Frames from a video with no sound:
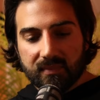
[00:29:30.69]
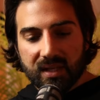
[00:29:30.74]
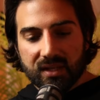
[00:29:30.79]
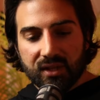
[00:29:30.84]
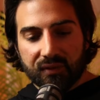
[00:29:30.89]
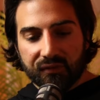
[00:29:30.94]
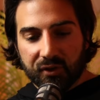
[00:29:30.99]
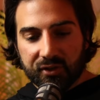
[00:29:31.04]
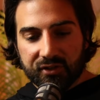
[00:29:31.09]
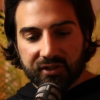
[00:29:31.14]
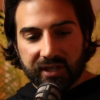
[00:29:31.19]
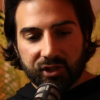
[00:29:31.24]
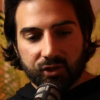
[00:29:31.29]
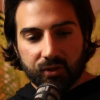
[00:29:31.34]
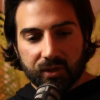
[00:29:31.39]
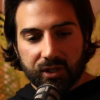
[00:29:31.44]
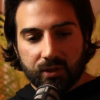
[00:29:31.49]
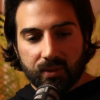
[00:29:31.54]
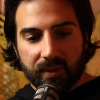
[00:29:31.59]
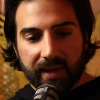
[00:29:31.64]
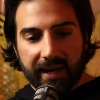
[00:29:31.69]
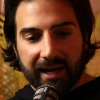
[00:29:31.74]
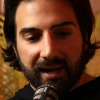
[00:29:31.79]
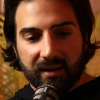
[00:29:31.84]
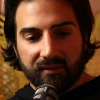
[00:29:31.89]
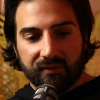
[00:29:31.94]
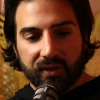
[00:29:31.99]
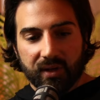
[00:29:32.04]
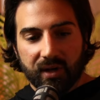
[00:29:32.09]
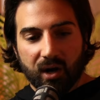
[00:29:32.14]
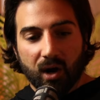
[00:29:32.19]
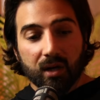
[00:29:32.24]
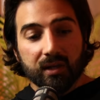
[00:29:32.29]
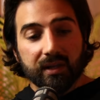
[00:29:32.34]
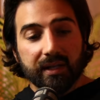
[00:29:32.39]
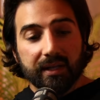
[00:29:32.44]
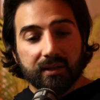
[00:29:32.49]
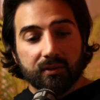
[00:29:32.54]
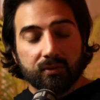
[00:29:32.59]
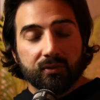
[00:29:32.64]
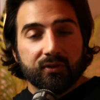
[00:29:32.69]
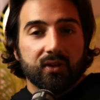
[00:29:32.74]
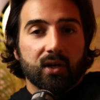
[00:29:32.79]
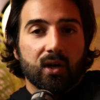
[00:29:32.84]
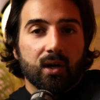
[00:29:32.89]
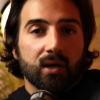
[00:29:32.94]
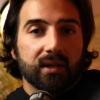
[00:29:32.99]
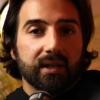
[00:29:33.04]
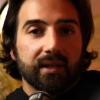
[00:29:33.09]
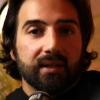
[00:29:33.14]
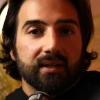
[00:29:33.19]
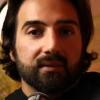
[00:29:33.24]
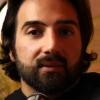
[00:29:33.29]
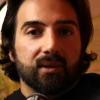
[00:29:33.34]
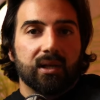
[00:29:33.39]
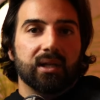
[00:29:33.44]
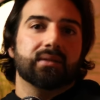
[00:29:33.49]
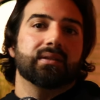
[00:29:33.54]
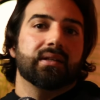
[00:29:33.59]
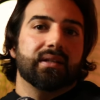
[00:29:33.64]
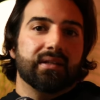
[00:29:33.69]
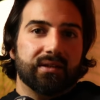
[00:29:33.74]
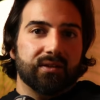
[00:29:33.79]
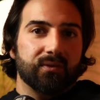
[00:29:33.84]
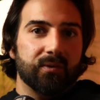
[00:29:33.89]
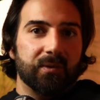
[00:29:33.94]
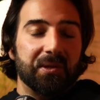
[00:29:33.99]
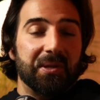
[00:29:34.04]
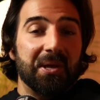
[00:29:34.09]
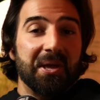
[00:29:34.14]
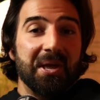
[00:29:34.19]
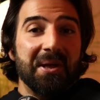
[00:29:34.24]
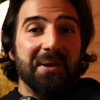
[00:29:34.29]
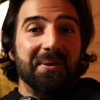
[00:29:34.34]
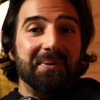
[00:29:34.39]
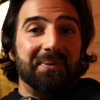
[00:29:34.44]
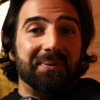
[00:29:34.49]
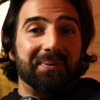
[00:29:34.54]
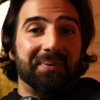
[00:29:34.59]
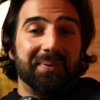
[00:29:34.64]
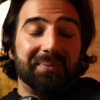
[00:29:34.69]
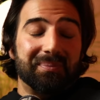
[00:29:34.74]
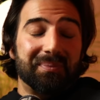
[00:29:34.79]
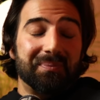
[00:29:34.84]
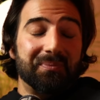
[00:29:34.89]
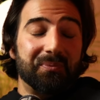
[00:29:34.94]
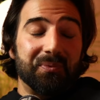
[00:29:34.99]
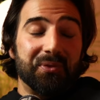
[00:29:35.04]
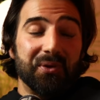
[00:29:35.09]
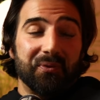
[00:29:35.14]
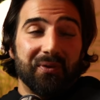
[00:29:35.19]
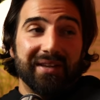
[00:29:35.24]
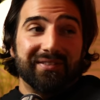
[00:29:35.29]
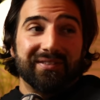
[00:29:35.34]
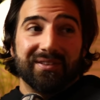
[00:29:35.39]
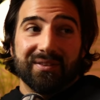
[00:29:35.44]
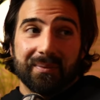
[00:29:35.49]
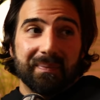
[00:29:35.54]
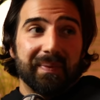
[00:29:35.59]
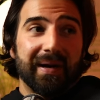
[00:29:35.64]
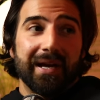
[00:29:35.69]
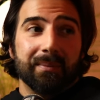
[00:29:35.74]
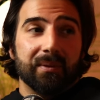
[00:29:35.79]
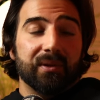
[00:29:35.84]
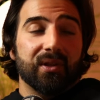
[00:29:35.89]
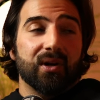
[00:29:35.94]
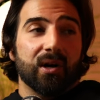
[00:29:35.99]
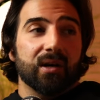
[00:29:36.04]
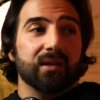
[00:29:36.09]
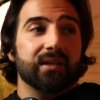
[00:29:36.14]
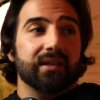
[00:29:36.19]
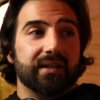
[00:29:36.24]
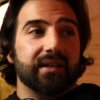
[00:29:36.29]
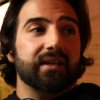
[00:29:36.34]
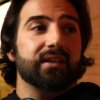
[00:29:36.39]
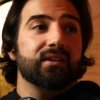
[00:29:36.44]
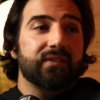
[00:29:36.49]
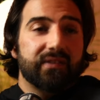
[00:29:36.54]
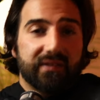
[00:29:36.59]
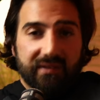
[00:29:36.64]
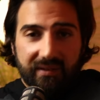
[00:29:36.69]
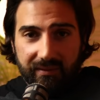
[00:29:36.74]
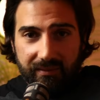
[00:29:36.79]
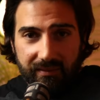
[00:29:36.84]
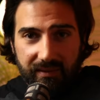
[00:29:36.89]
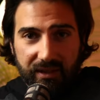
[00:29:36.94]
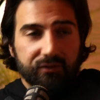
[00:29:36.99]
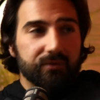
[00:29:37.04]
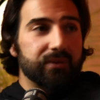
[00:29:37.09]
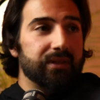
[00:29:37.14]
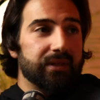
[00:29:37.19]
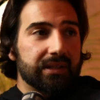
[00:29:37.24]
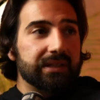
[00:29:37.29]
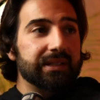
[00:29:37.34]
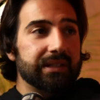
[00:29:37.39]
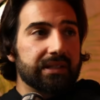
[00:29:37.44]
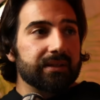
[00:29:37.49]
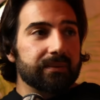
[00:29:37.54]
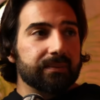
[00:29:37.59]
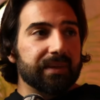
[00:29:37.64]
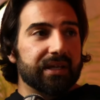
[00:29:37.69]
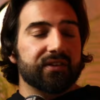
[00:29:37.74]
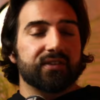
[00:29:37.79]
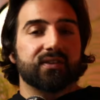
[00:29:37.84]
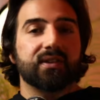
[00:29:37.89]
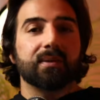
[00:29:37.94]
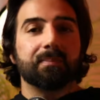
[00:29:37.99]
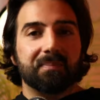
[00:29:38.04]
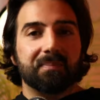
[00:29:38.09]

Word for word: In the first century, you have the harlot. Who's the harlot? Well, in the, the rest of the Bible, the harlot is Israel because the